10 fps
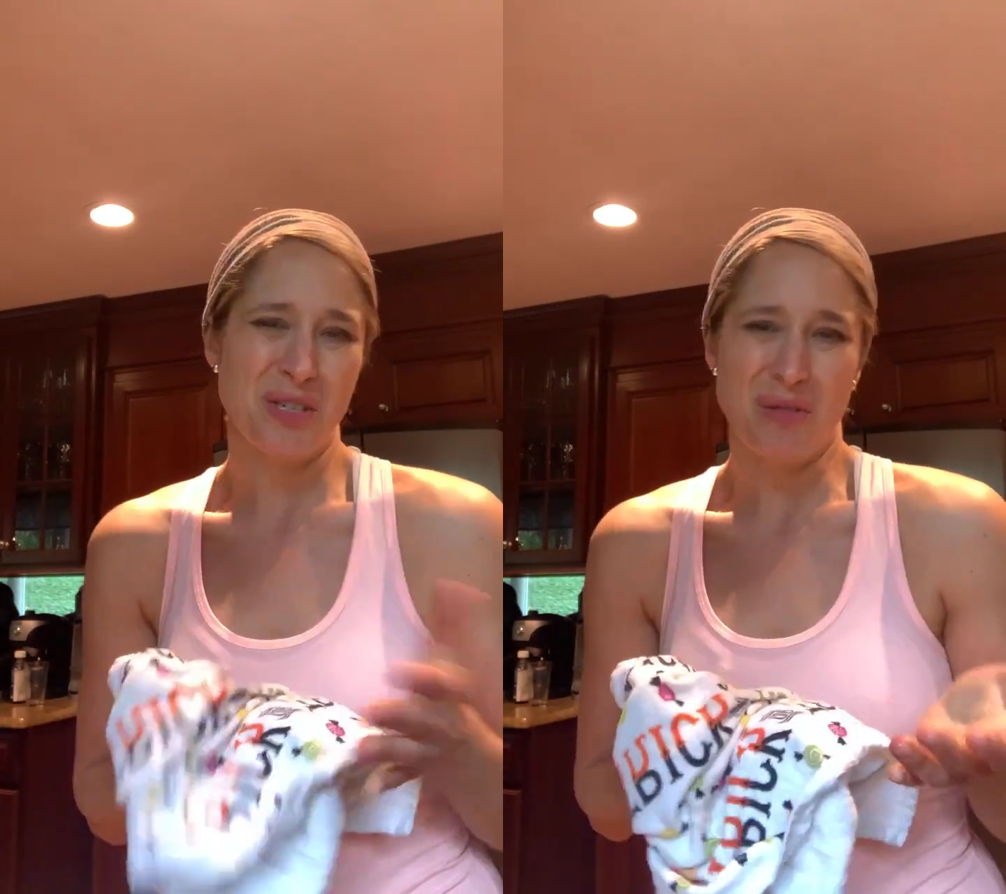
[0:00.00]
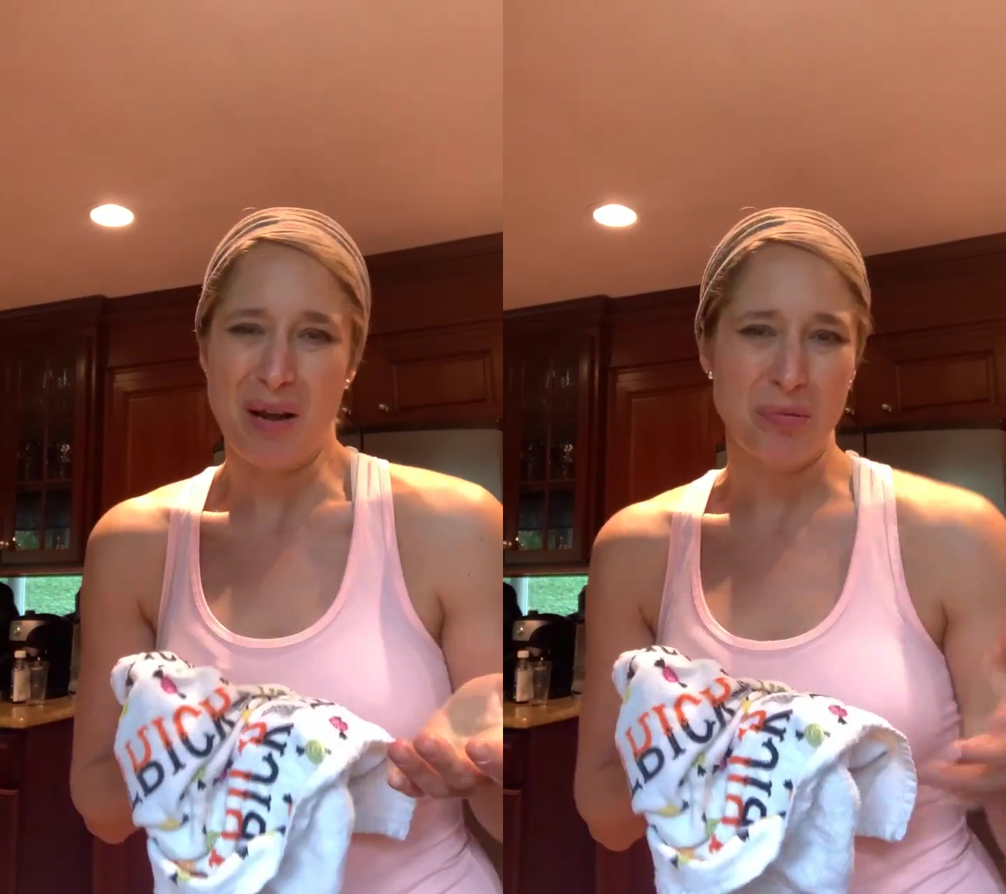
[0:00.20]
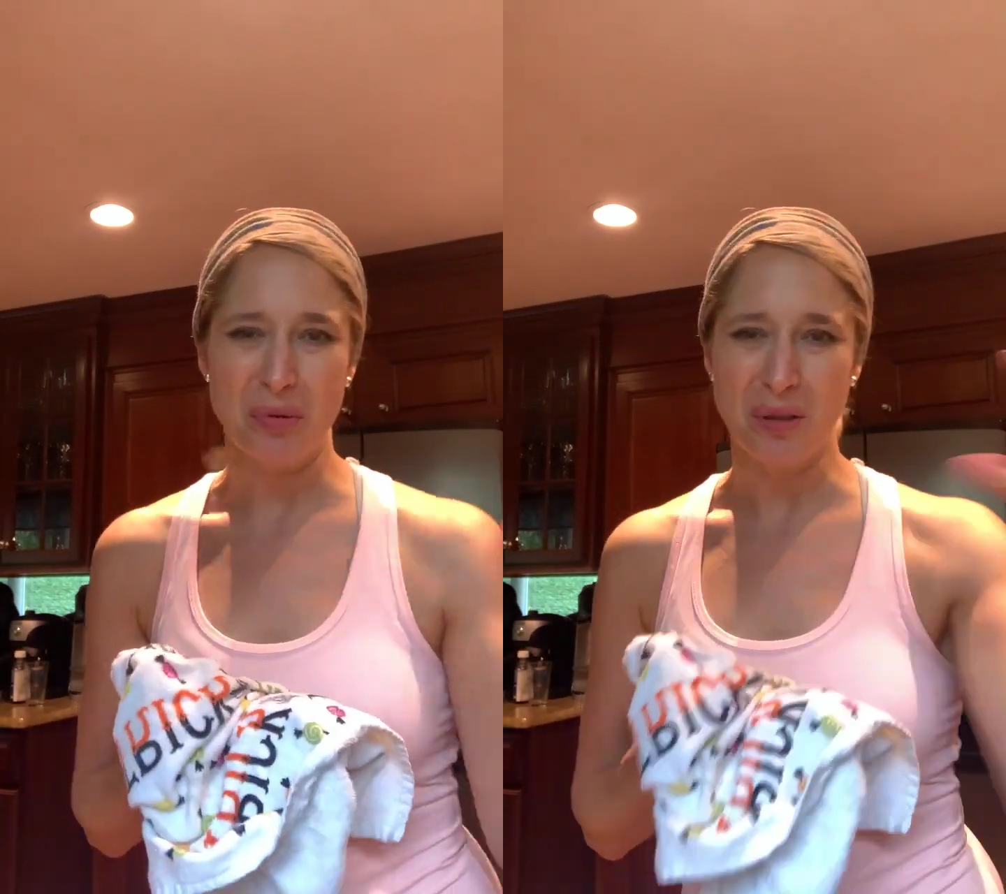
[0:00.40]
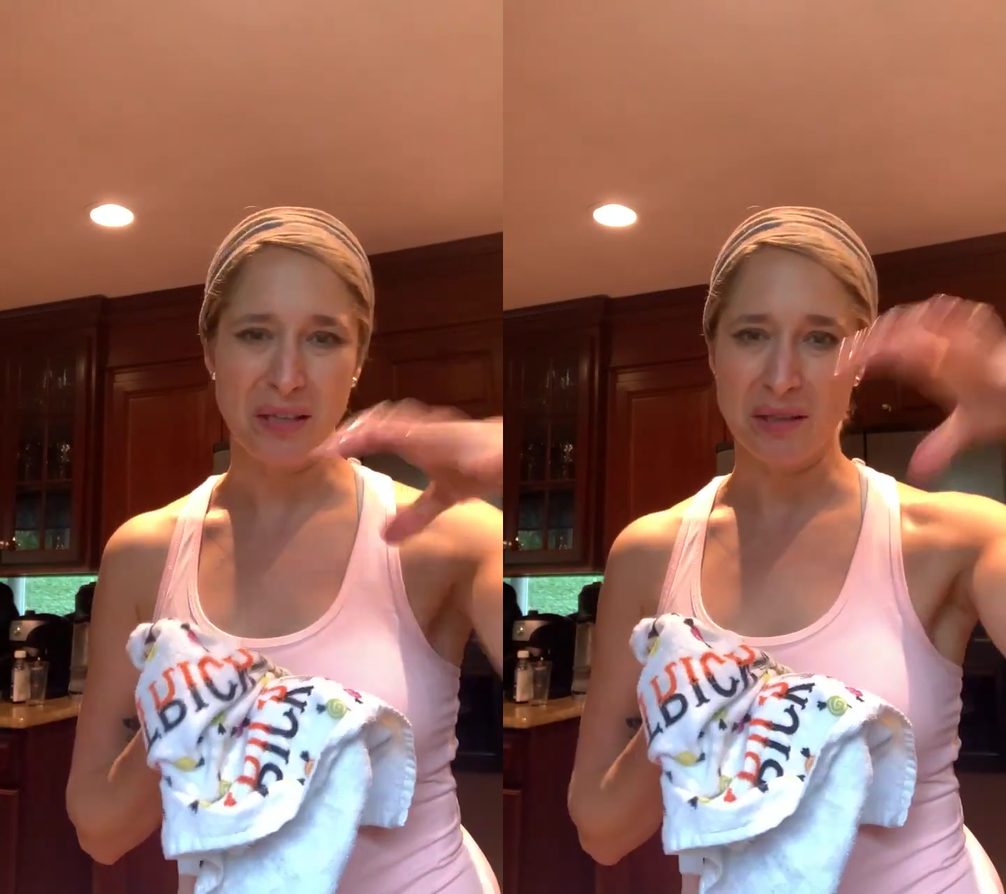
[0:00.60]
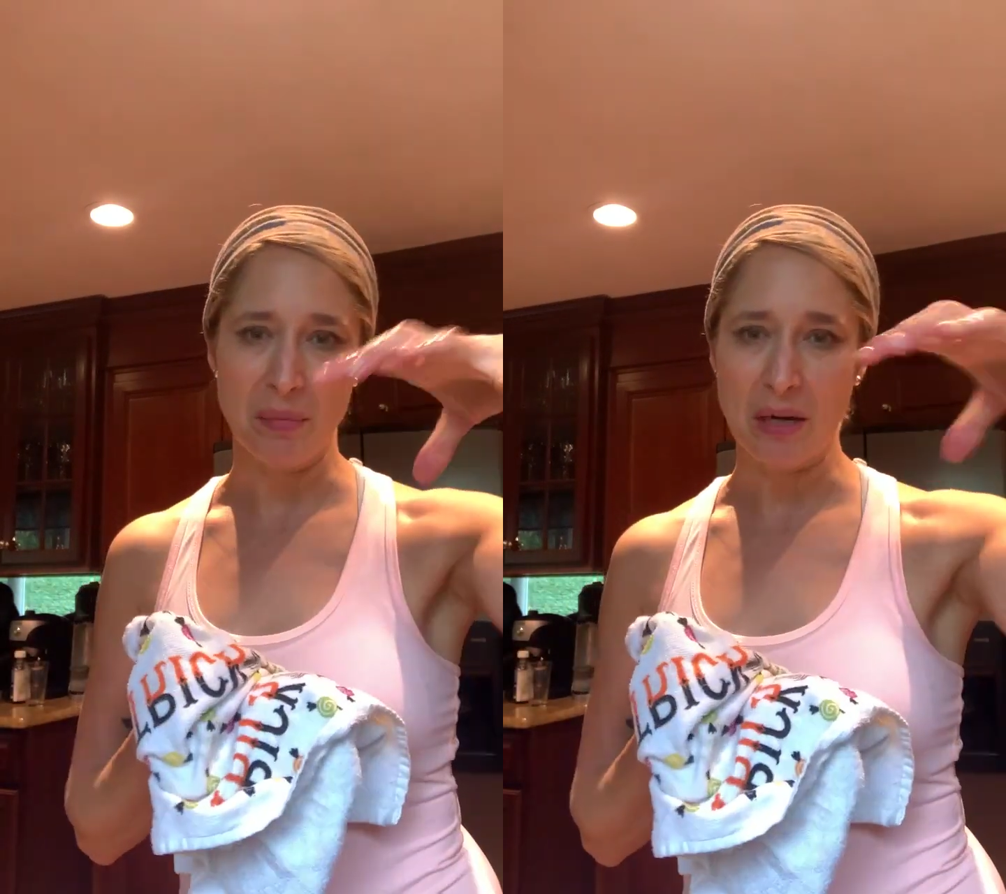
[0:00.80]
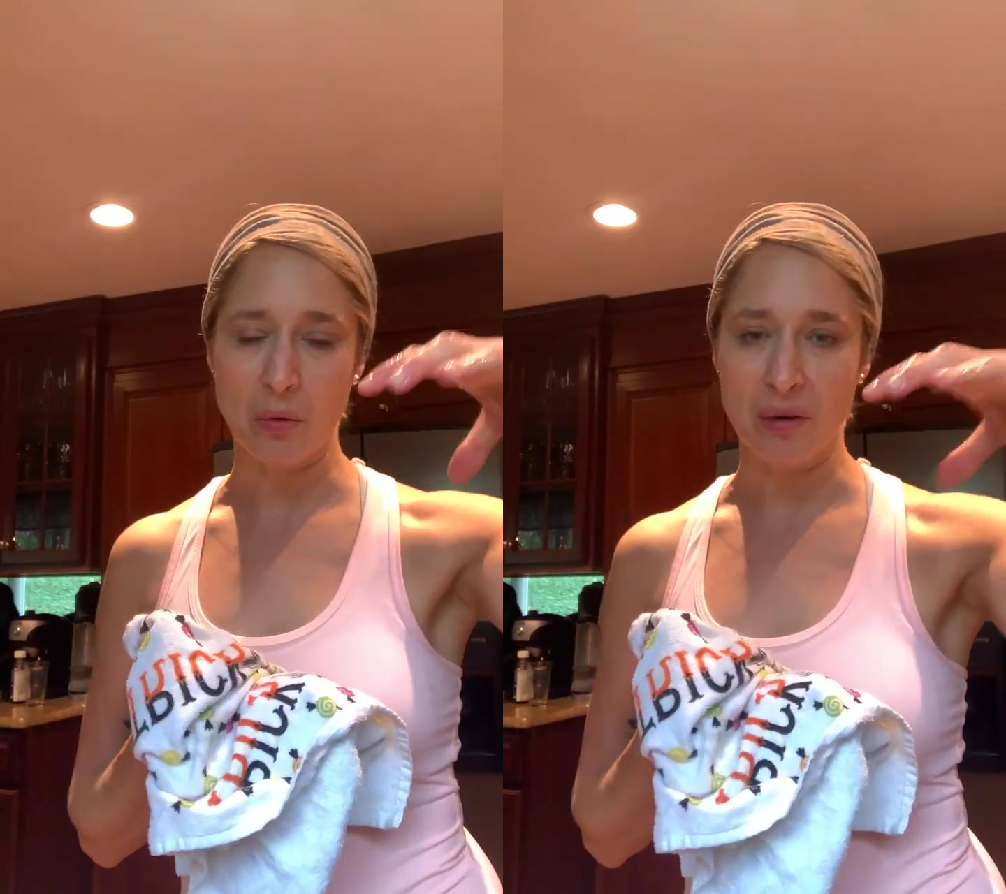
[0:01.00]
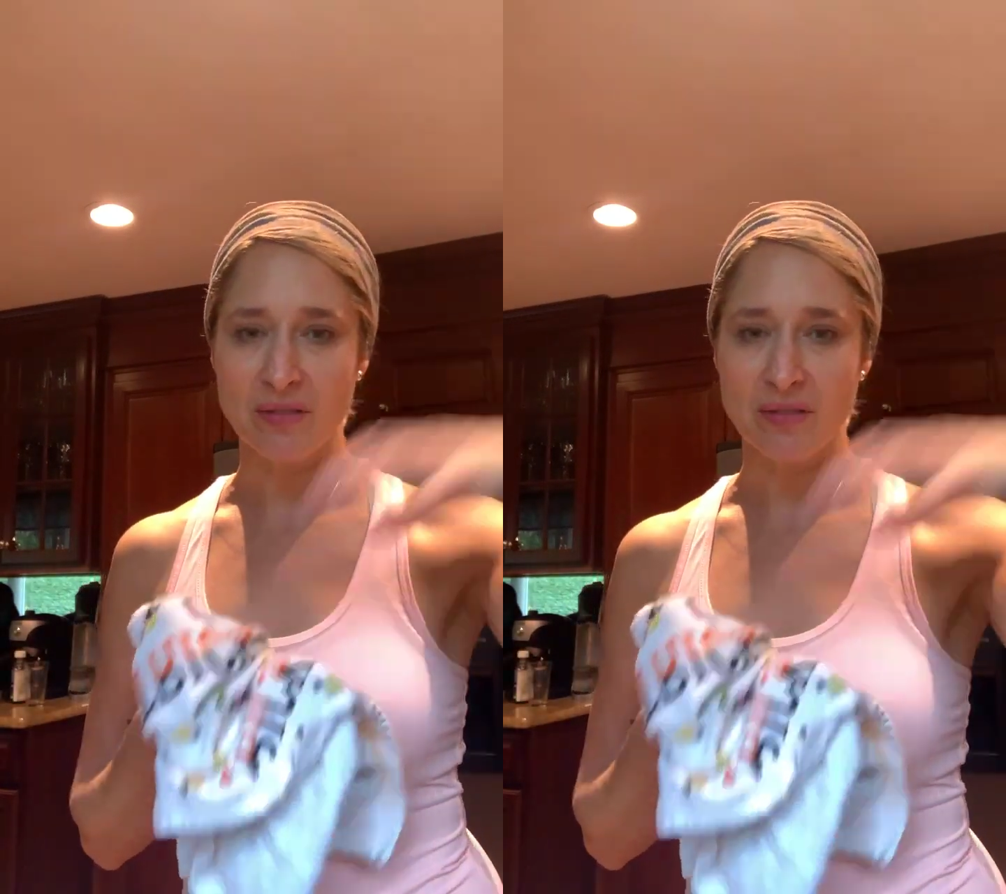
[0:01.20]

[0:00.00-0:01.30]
wrap, or like the microwave